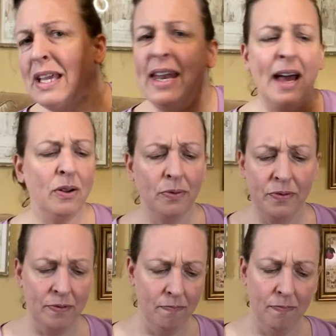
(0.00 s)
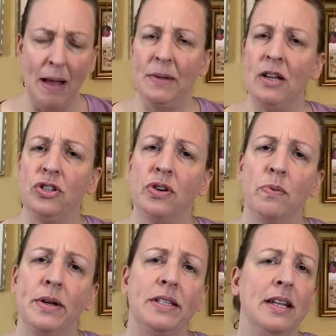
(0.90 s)
And I'm not sure
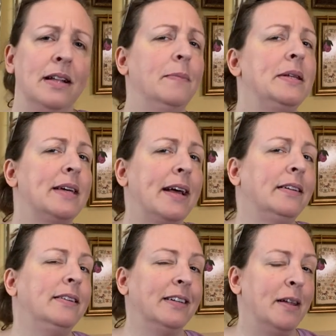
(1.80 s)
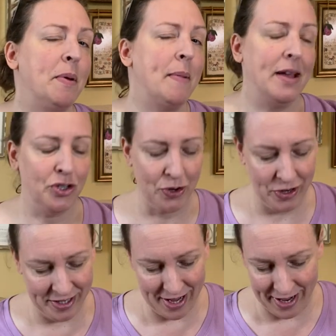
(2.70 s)
what's in it. Let me take a look. Let me make sure
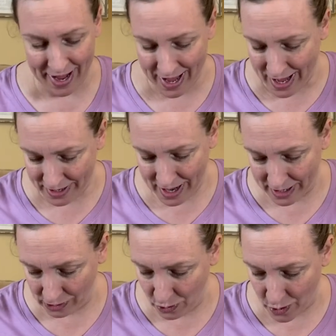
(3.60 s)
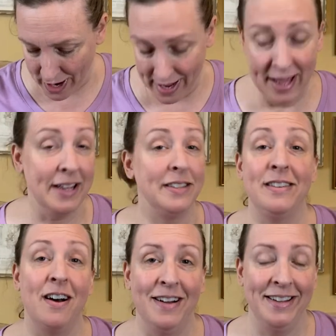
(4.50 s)
it's not a Lori, and it's
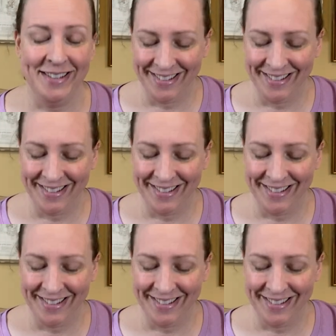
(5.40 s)
not.